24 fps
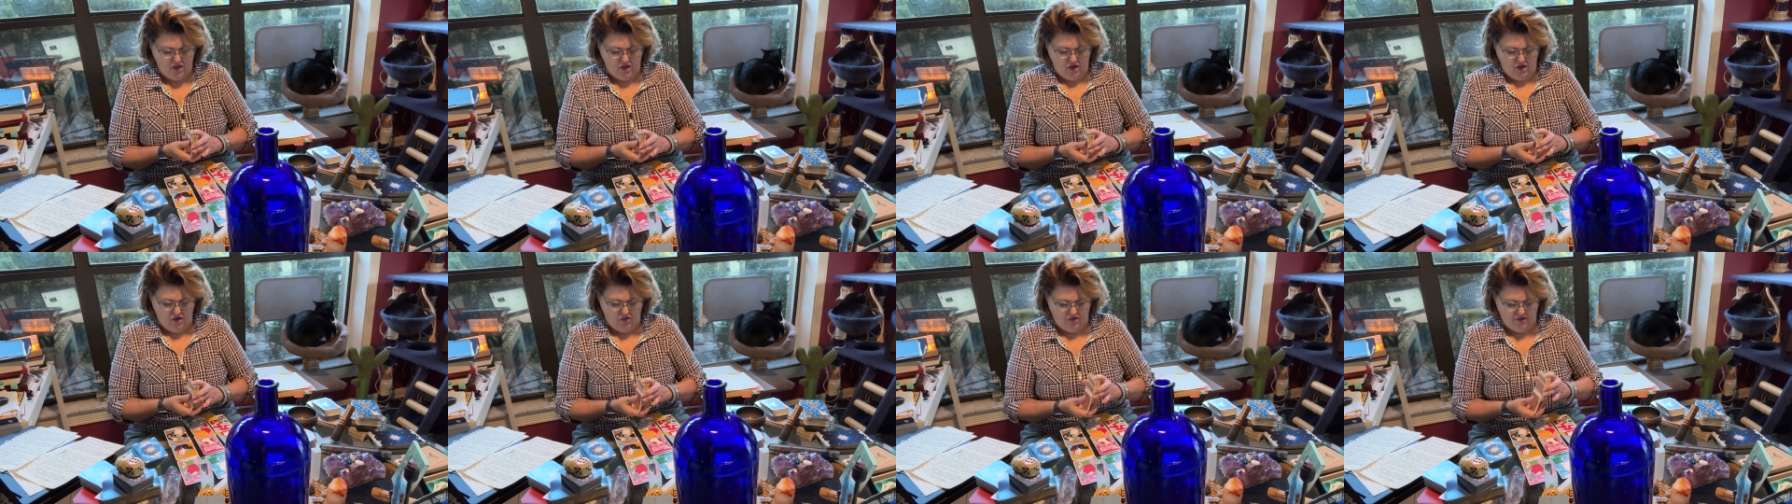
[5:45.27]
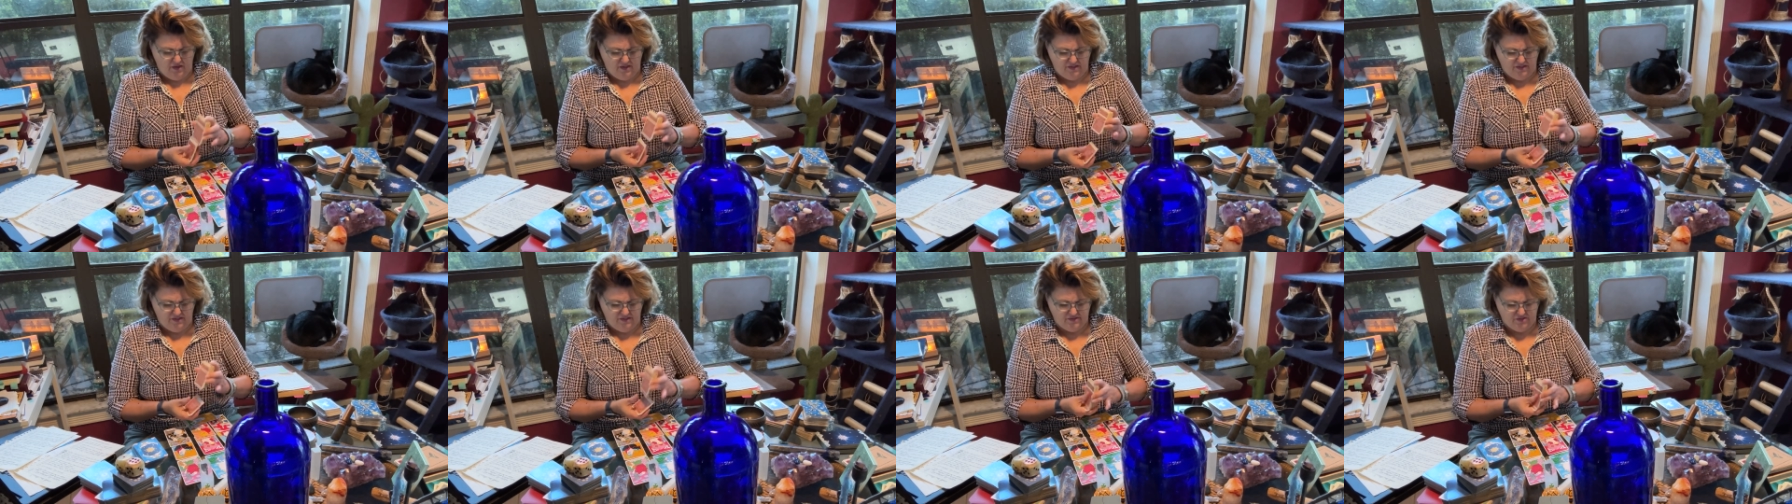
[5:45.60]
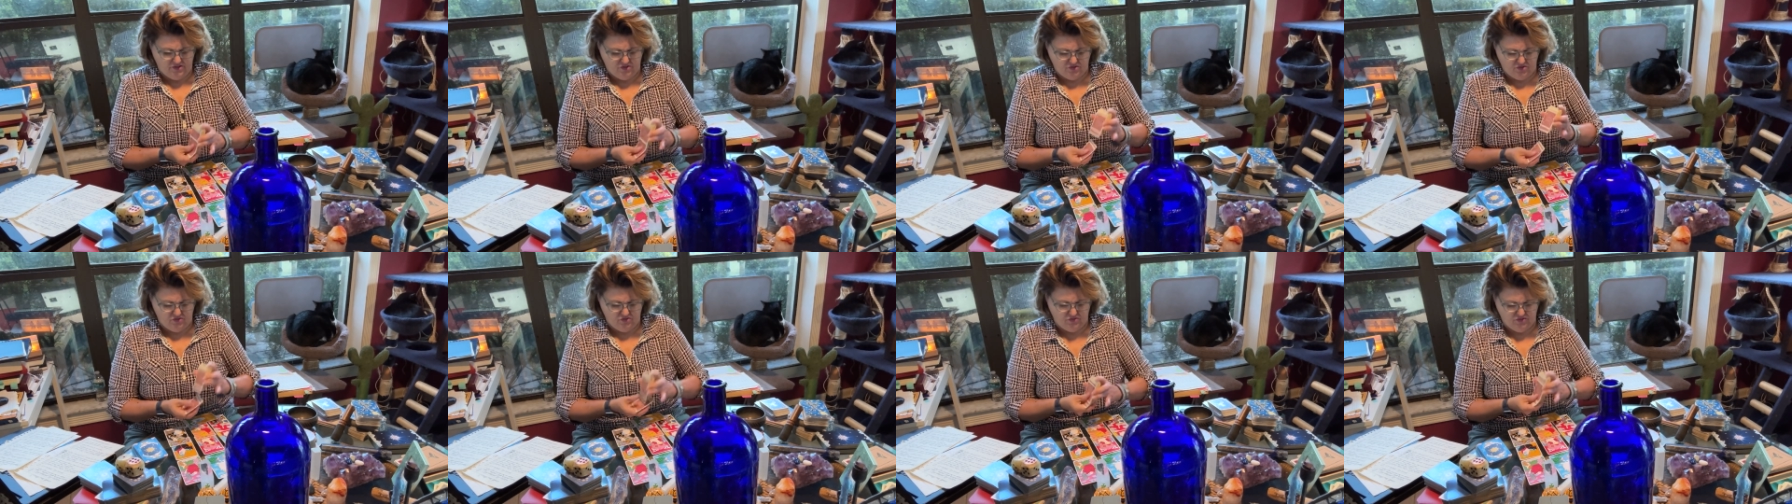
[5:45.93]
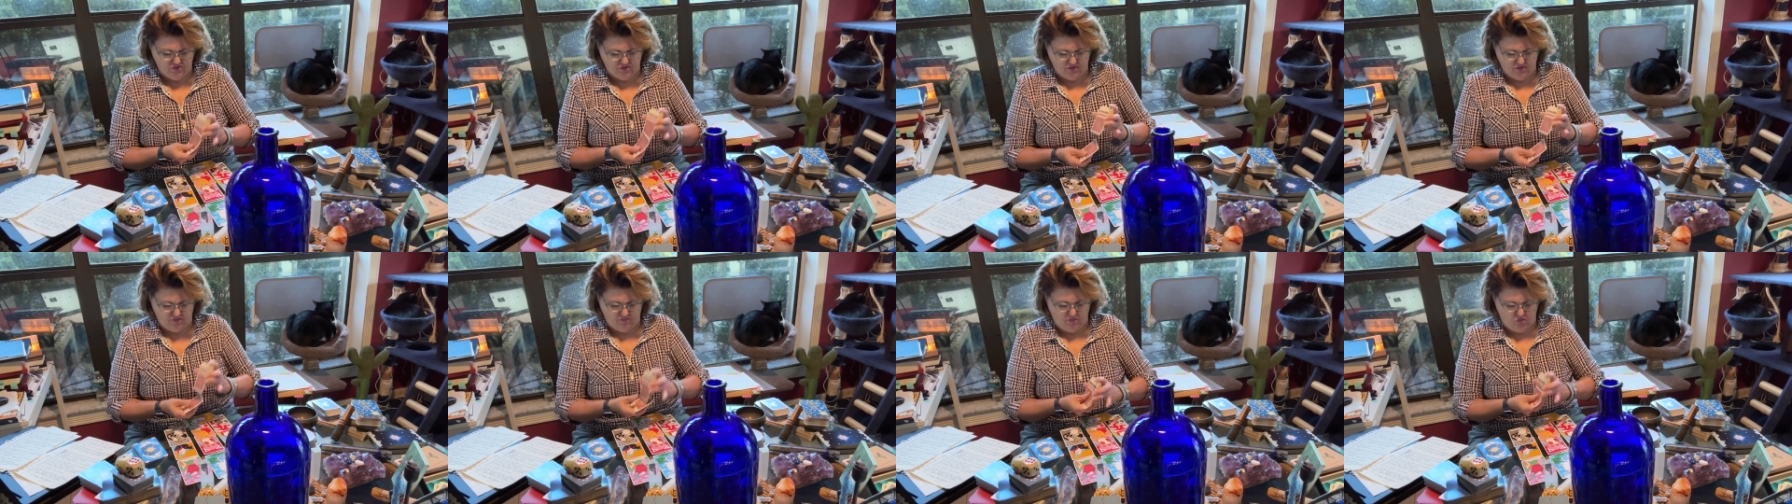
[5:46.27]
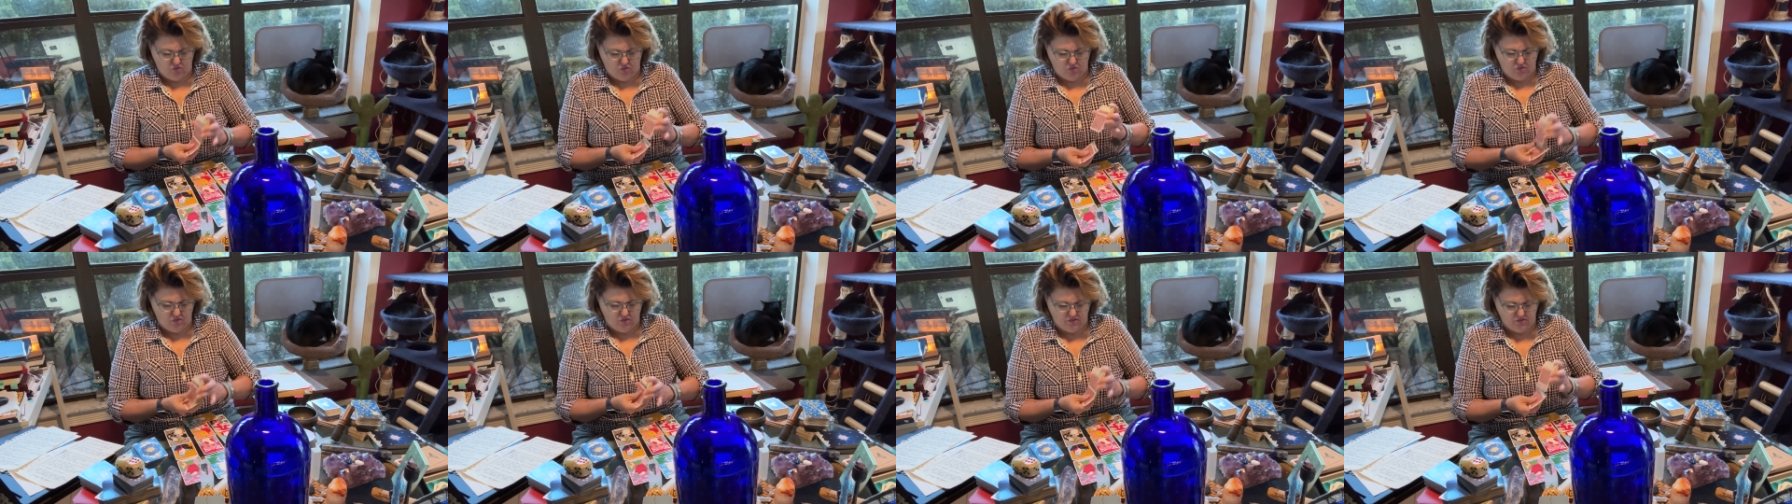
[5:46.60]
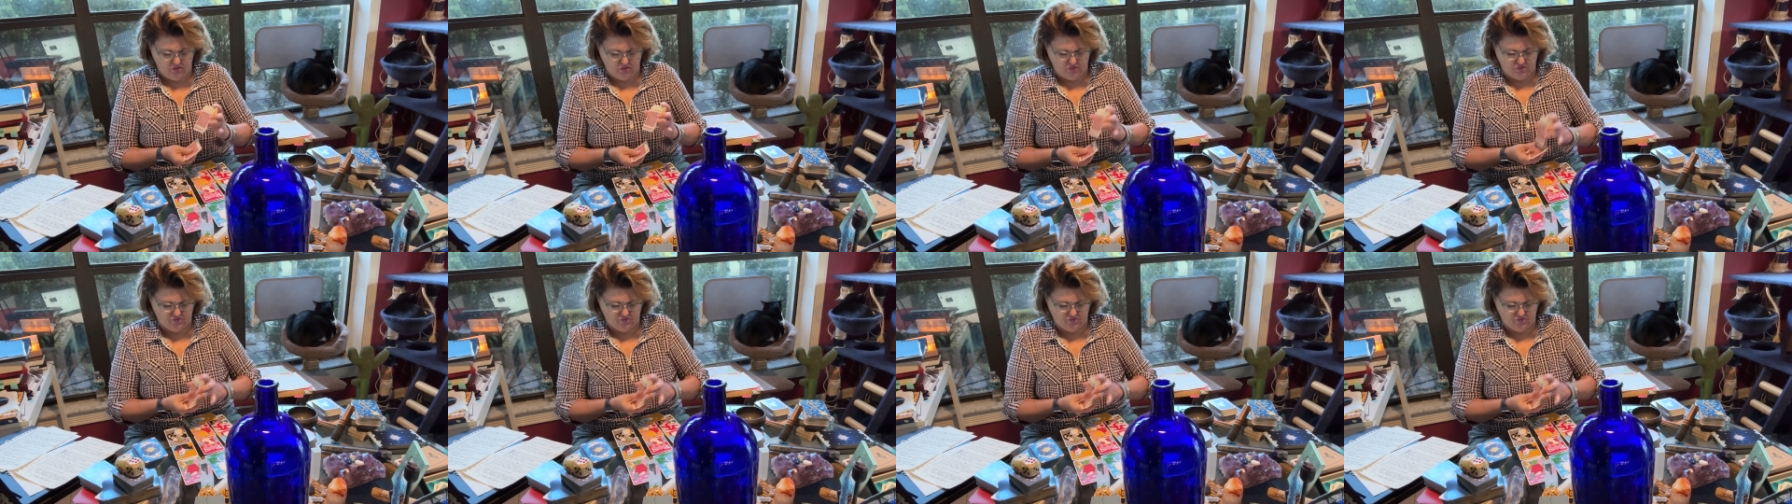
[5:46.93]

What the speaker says: All right, let's throw some Oracle